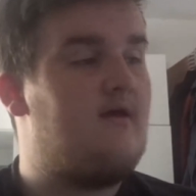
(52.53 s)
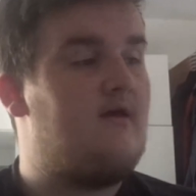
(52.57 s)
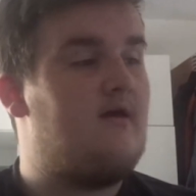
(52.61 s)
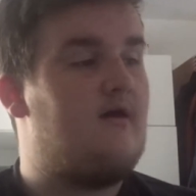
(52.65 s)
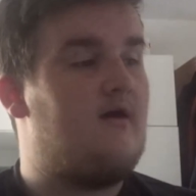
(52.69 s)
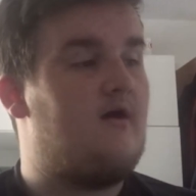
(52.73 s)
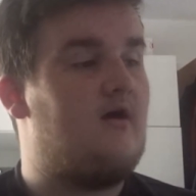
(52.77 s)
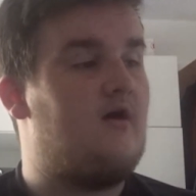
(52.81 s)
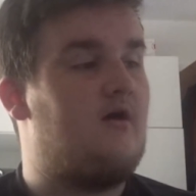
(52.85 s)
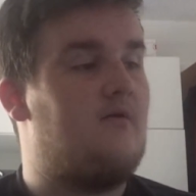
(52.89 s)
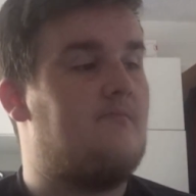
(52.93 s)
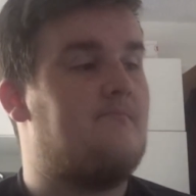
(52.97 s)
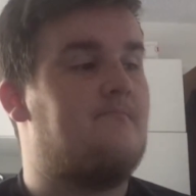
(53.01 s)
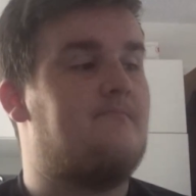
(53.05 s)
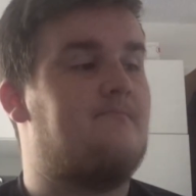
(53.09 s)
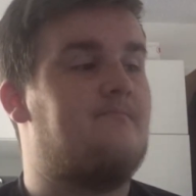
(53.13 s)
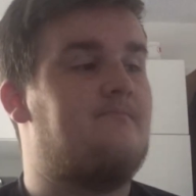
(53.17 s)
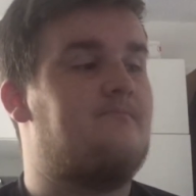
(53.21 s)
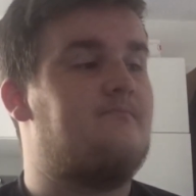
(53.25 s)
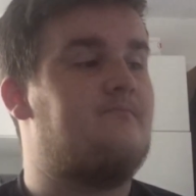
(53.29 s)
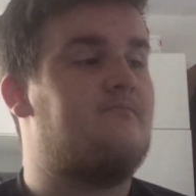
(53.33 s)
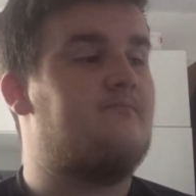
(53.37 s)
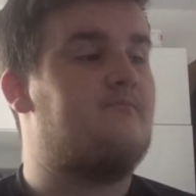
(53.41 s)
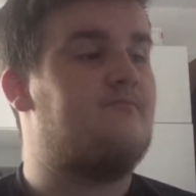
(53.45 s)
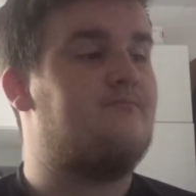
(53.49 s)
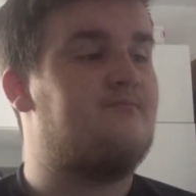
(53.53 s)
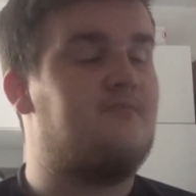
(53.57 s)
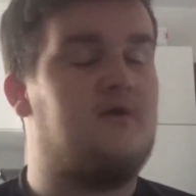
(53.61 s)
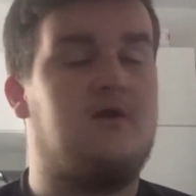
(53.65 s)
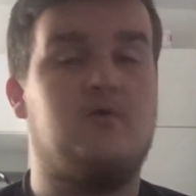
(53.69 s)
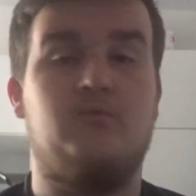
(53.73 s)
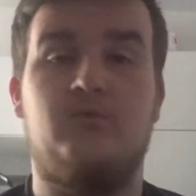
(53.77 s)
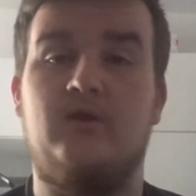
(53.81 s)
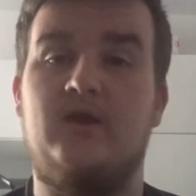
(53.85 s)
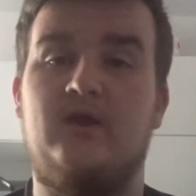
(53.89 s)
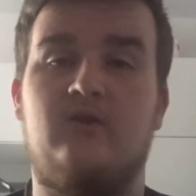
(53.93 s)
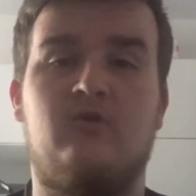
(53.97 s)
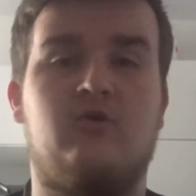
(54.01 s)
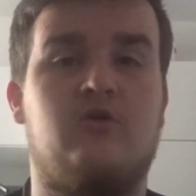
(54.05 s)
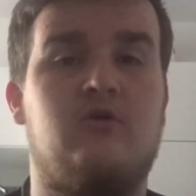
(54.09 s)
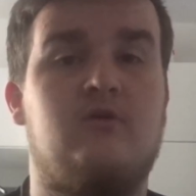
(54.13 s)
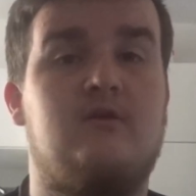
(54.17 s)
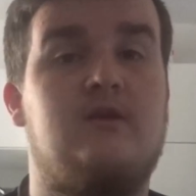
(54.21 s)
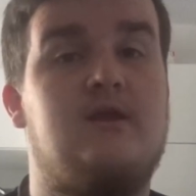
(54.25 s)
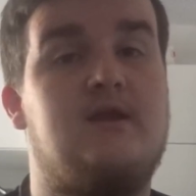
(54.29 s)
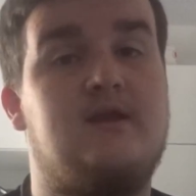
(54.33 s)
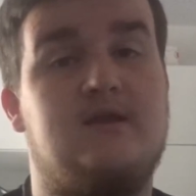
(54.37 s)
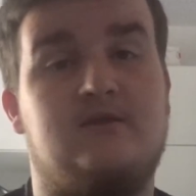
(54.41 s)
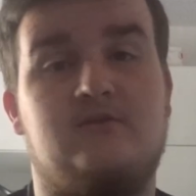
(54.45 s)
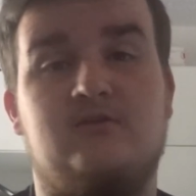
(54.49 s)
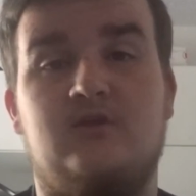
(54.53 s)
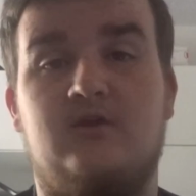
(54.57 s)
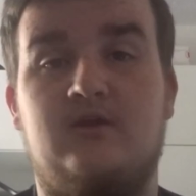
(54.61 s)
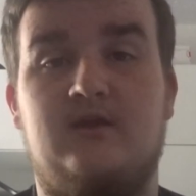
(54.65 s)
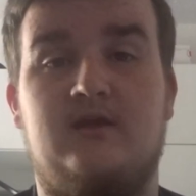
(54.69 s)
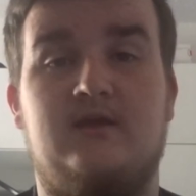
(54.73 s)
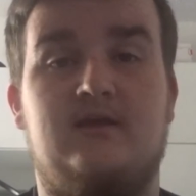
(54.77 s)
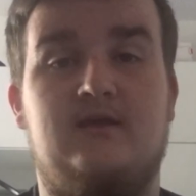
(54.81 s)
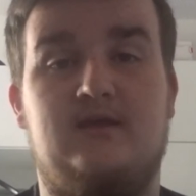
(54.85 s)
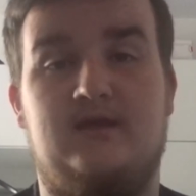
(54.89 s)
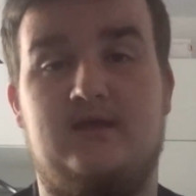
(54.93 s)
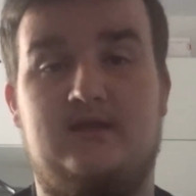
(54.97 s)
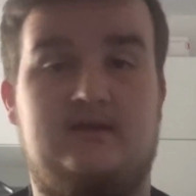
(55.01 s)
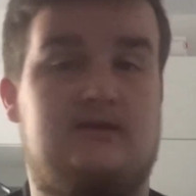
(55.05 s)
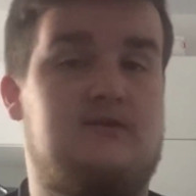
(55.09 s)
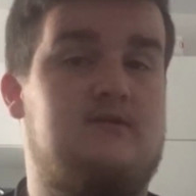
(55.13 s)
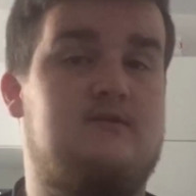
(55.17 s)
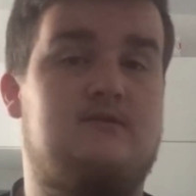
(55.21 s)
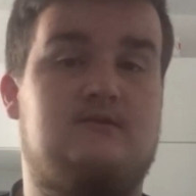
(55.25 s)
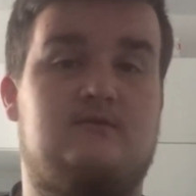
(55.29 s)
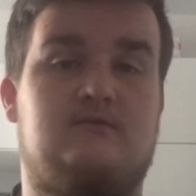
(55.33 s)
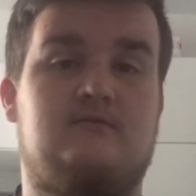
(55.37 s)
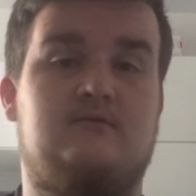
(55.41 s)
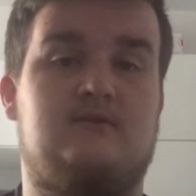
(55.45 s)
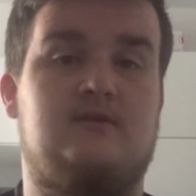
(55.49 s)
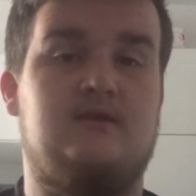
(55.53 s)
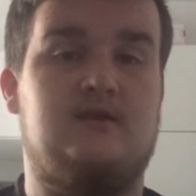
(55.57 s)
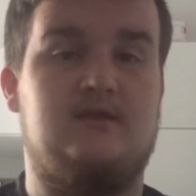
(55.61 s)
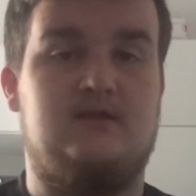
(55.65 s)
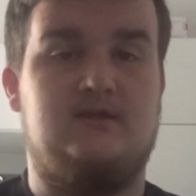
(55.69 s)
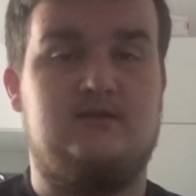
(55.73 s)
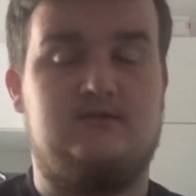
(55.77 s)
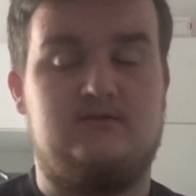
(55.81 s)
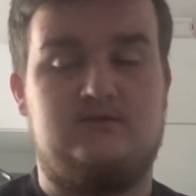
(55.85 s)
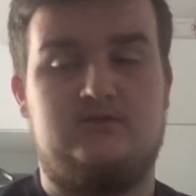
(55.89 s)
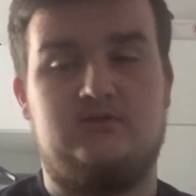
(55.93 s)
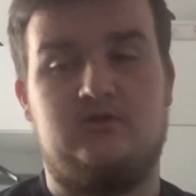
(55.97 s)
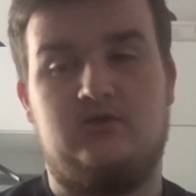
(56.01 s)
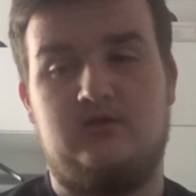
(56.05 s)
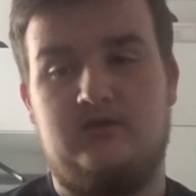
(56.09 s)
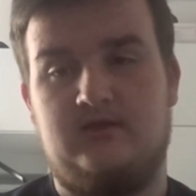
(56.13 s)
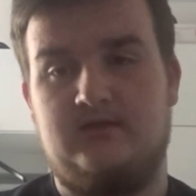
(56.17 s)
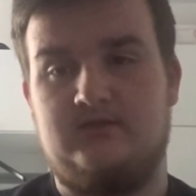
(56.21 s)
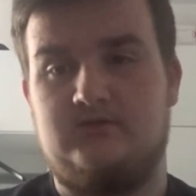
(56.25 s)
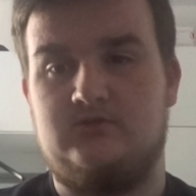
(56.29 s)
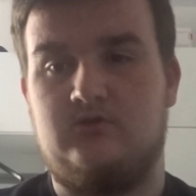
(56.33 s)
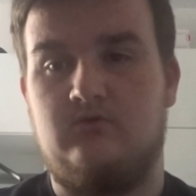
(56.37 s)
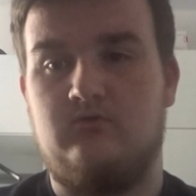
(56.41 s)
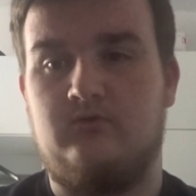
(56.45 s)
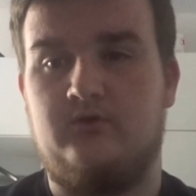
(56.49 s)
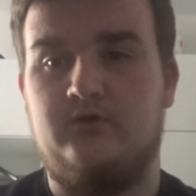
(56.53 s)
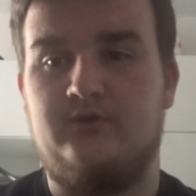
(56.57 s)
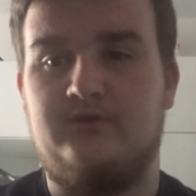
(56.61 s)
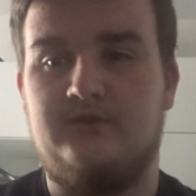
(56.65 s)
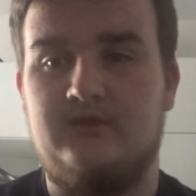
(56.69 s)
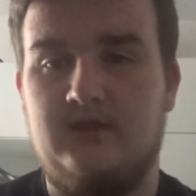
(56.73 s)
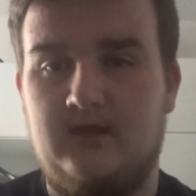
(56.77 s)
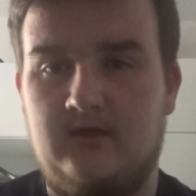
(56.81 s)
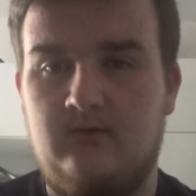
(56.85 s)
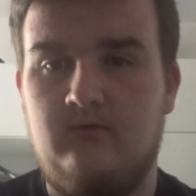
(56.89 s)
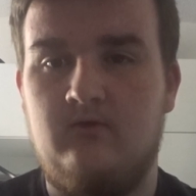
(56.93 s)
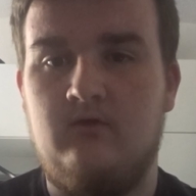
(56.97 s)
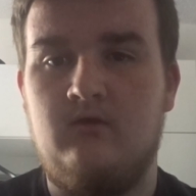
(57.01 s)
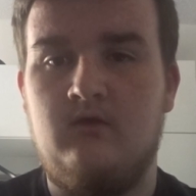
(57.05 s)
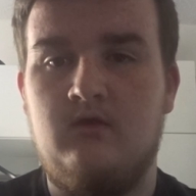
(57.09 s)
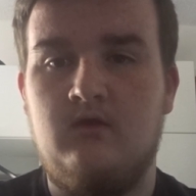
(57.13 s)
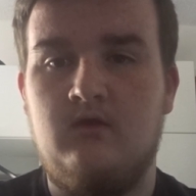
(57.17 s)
but I went on and I done it, and it's all good now.